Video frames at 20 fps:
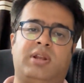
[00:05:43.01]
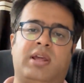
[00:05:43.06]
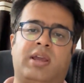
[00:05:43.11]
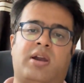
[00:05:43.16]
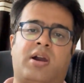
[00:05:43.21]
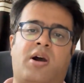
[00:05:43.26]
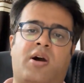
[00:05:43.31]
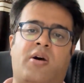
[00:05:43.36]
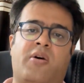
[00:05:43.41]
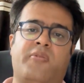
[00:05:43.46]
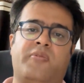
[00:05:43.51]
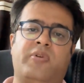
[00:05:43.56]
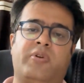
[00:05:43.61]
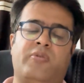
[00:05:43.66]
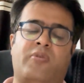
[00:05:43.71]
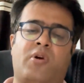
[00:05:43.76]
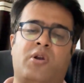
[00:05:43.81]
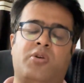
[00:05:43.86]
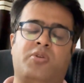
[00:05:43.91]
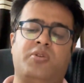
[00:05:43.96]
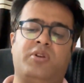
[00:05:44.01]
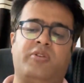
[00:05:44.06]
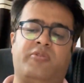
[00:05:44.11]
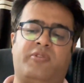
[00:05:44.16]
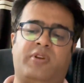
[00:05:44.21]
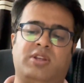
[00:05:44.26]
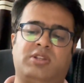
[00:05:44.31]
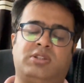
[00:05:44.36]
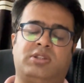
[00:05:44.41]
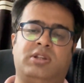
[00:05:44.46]
like how we want to
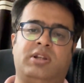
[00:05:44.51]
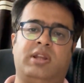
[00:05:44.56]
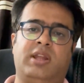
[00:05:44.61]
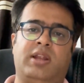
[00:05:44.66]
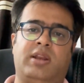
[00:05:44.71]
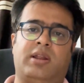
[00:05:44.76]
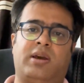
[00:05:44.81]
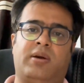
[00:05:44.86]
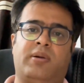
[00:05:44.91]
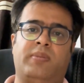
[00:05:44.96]
refresh the data.